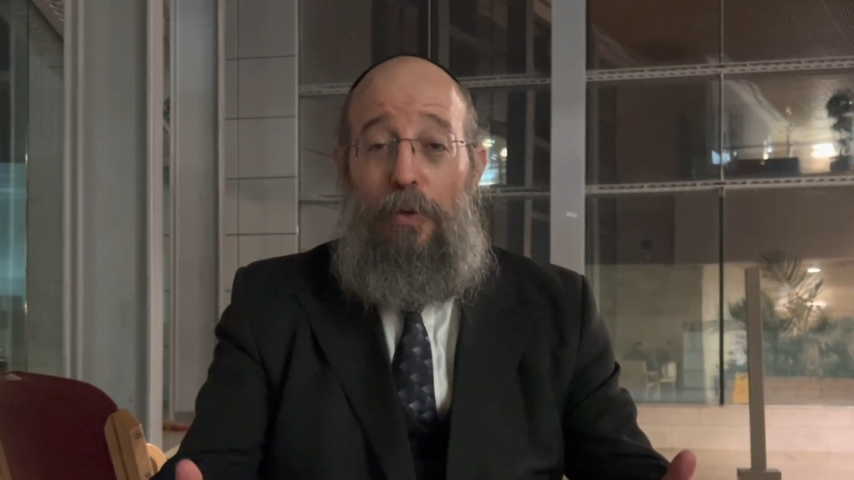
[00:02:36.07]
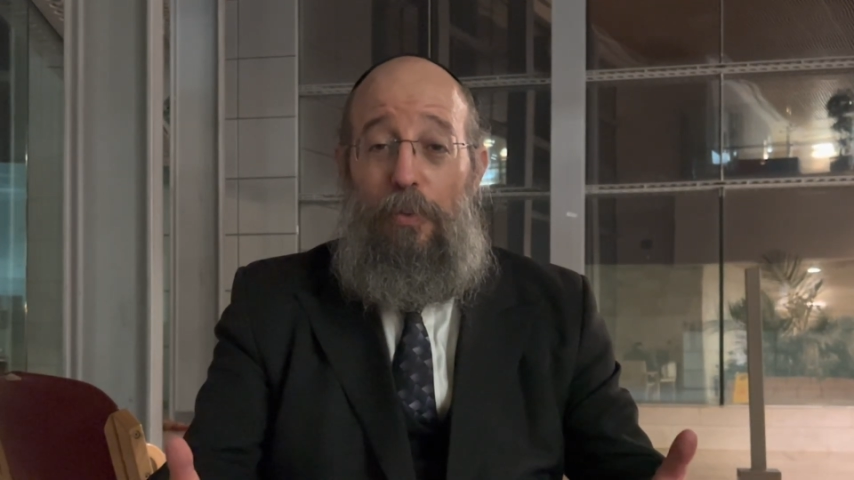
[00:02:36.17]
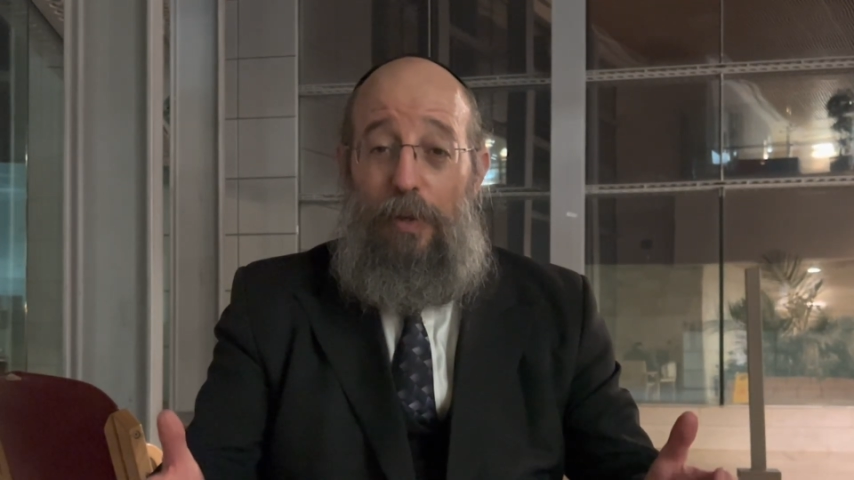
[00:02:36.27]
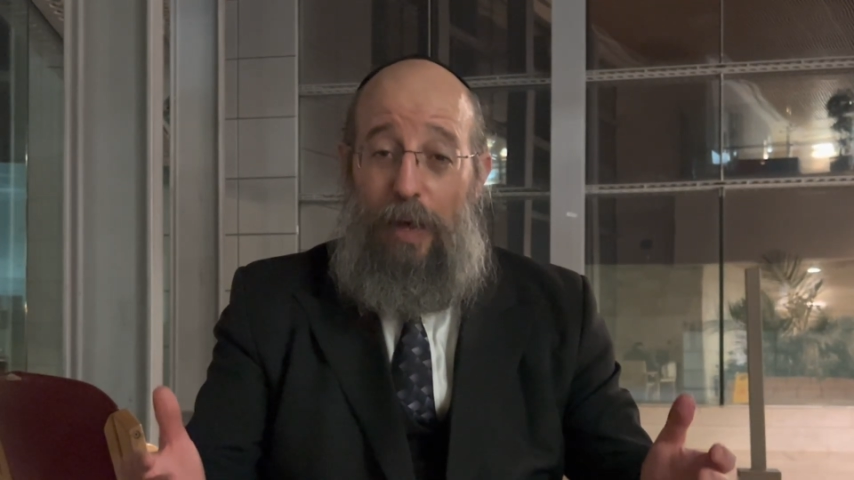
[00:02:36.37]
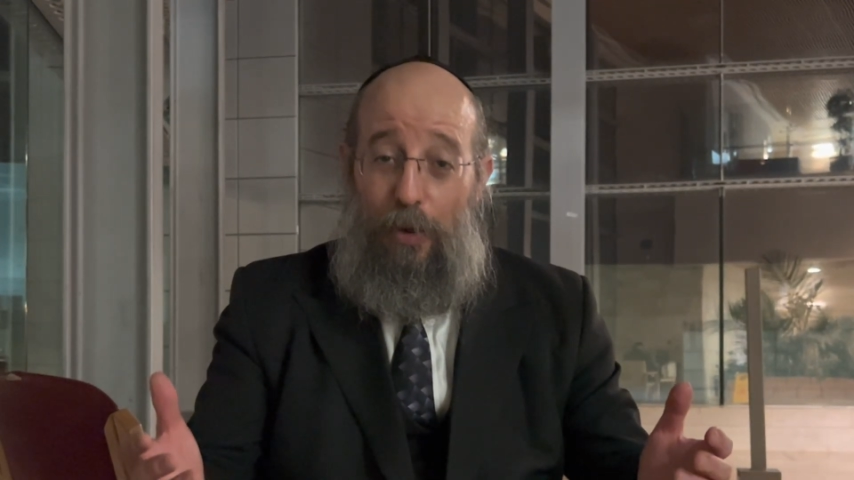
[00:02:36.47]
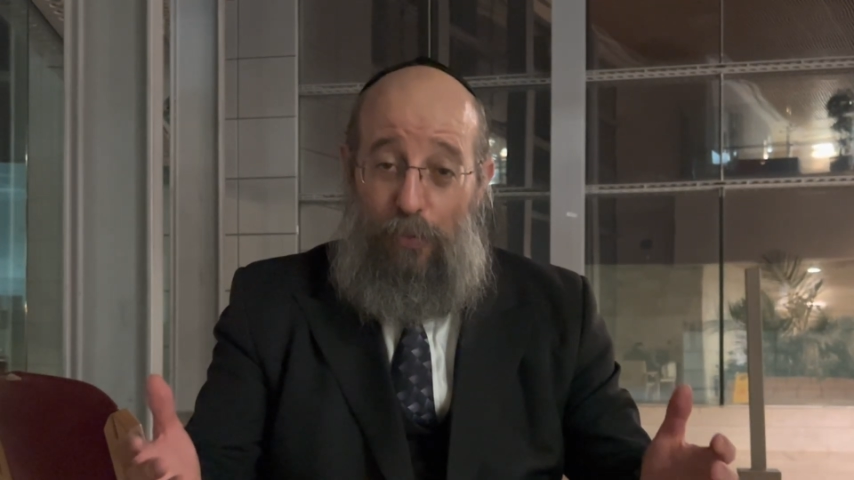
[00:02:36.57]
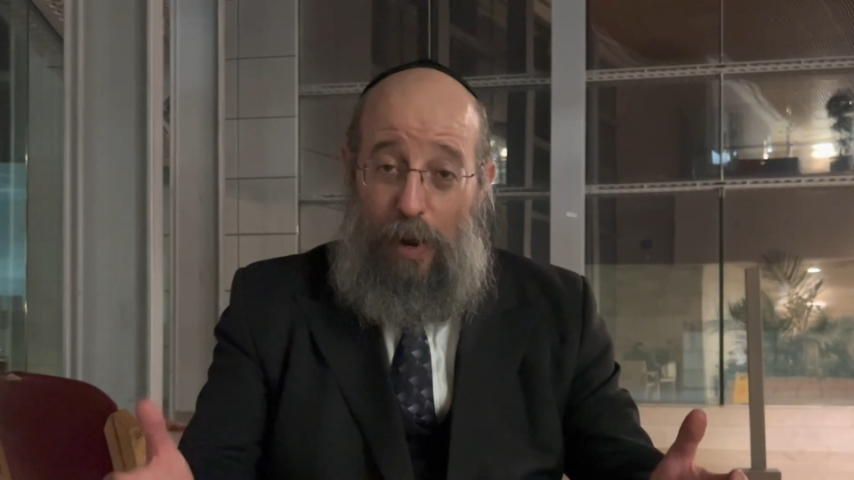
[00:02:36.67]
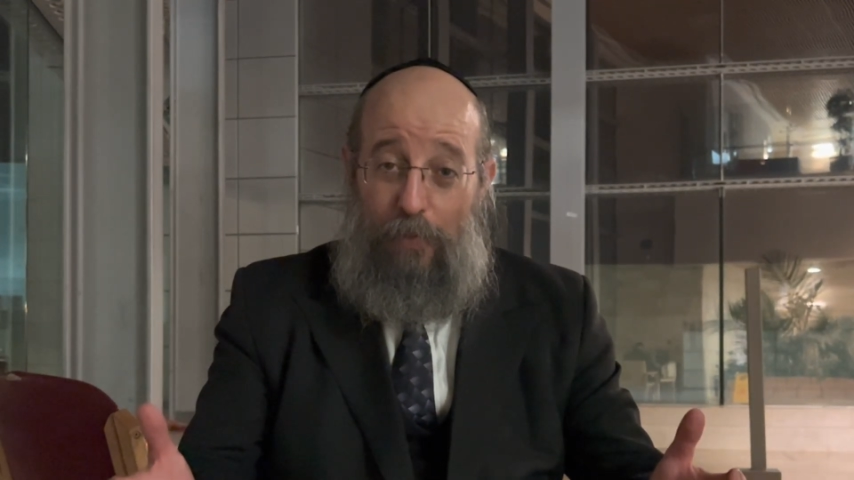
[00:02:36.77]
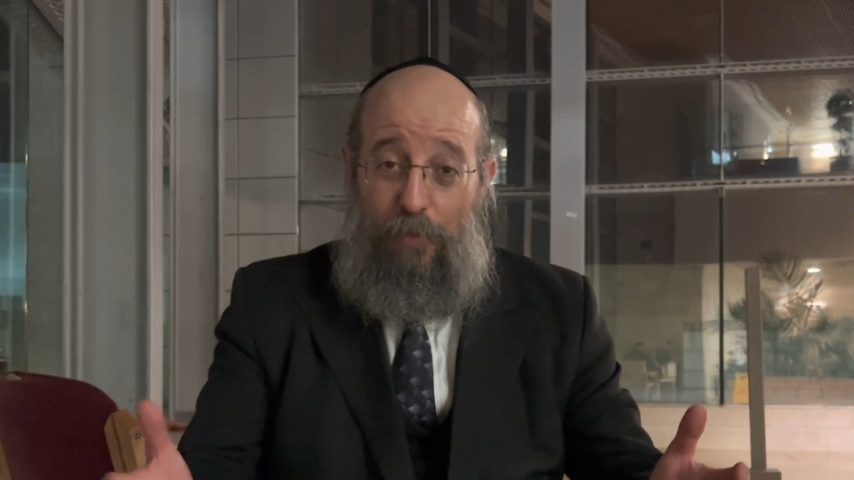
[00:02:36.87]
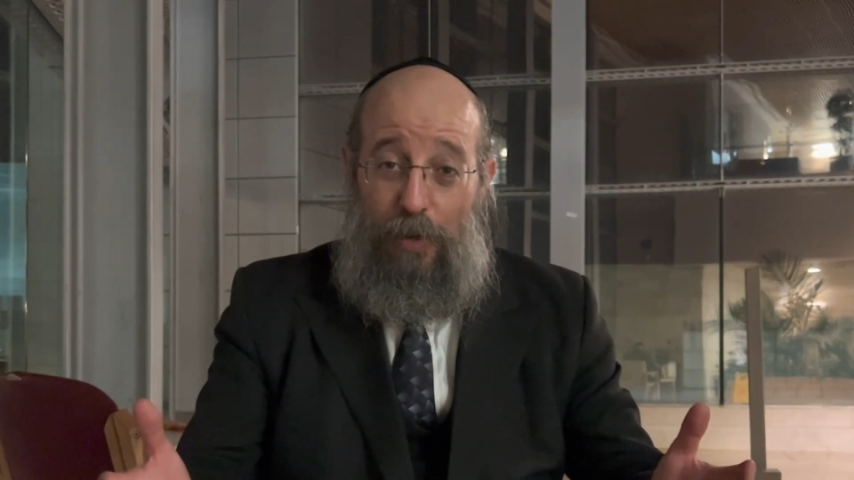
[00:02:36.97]
When I
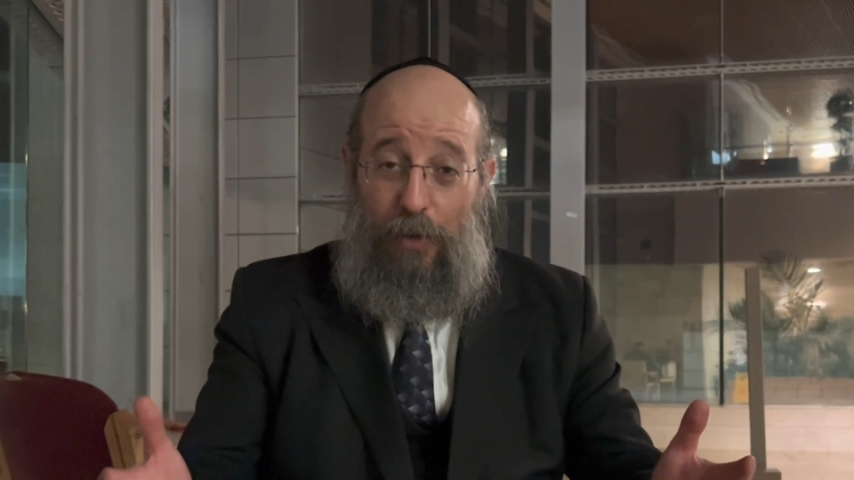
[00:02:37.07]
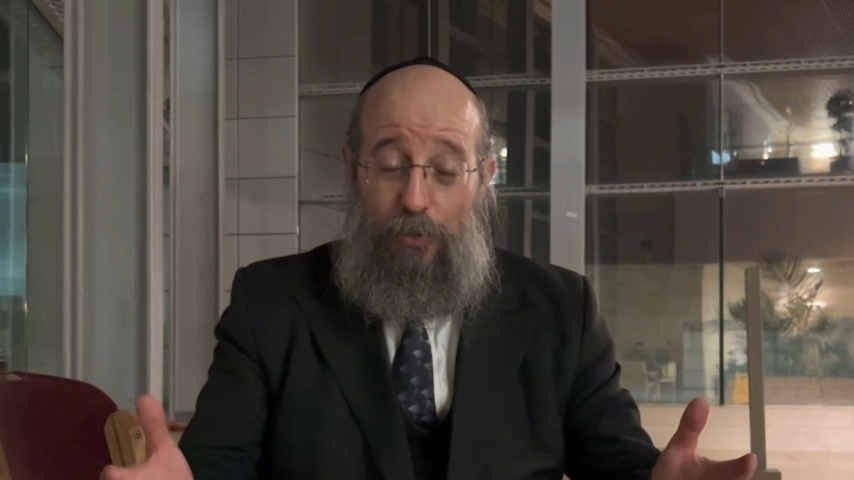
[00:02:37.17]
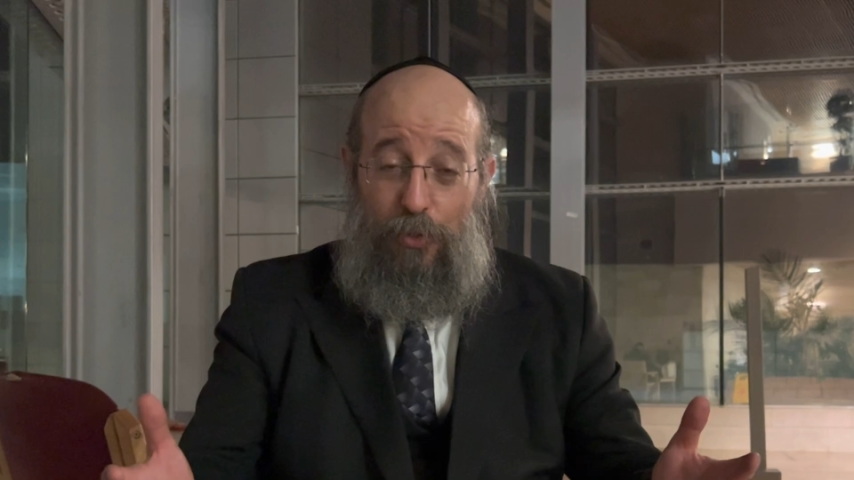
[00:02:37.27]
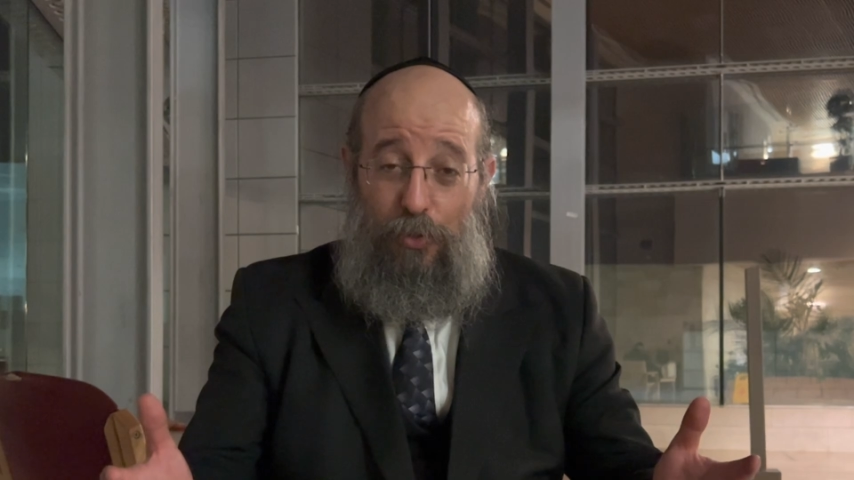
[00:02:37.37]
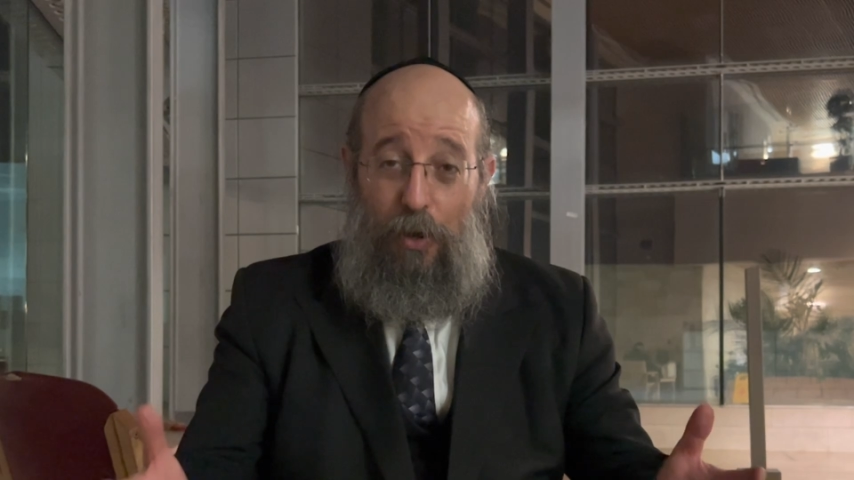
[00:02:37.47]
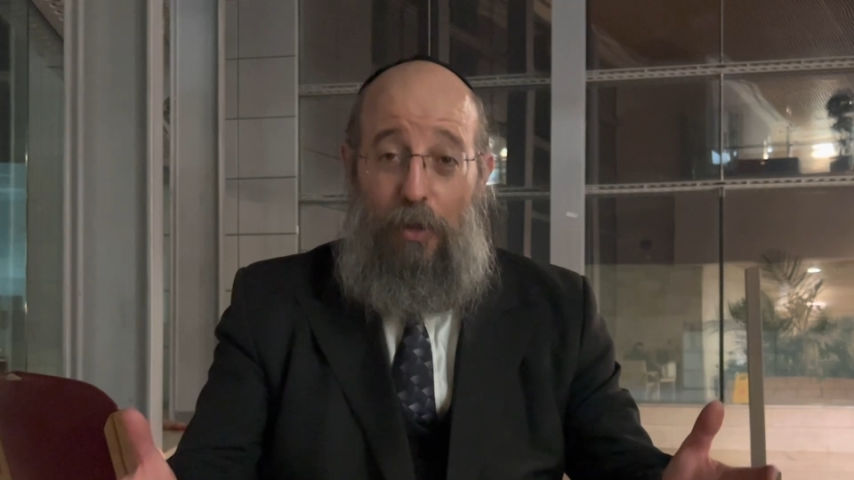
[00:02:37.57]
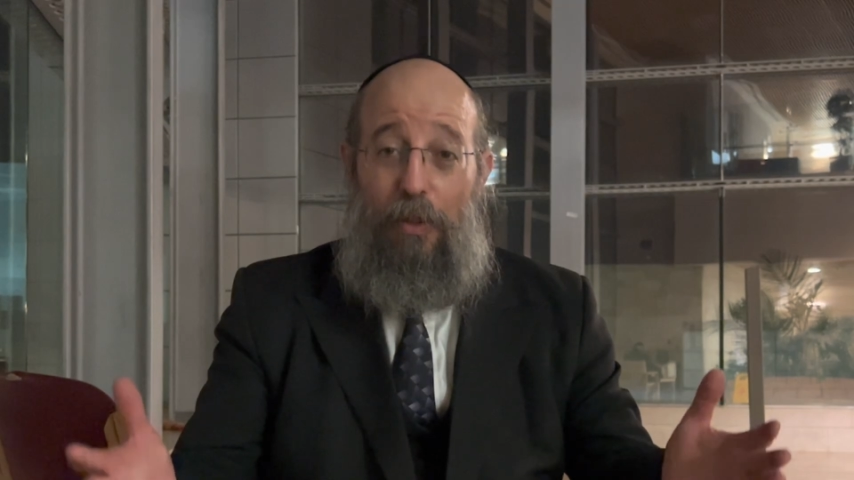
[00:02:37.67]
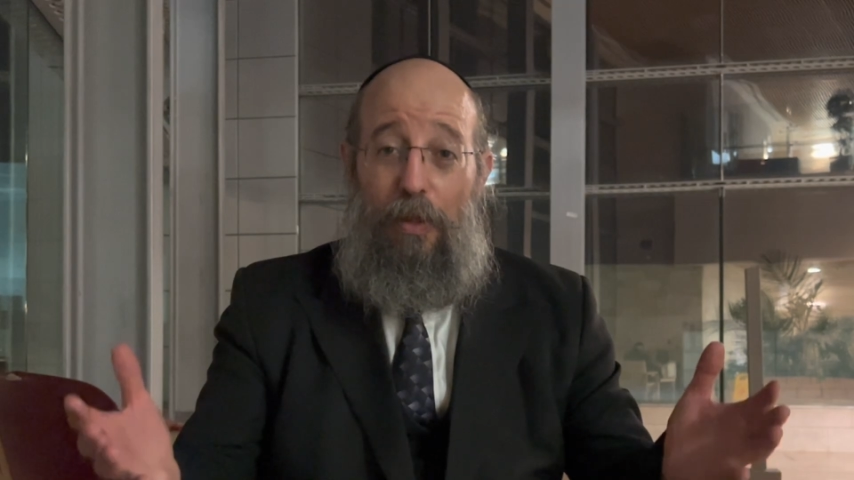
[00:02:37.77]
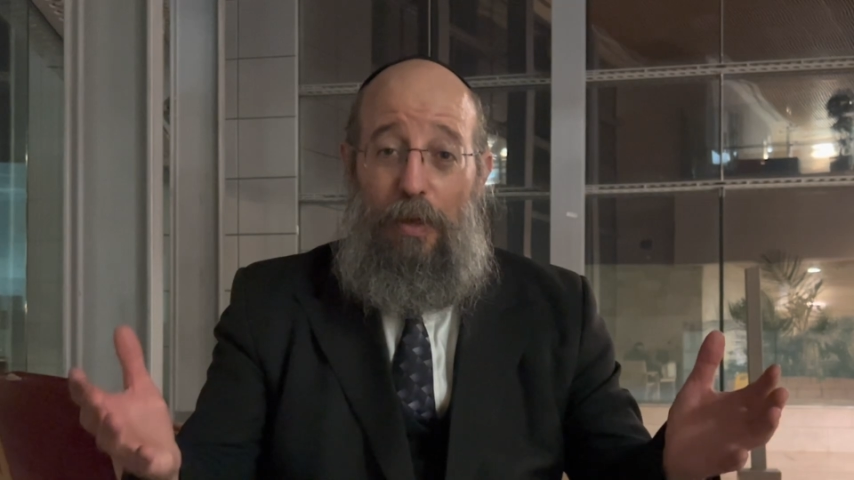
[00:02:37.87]
arrived in Eretz Yisrael,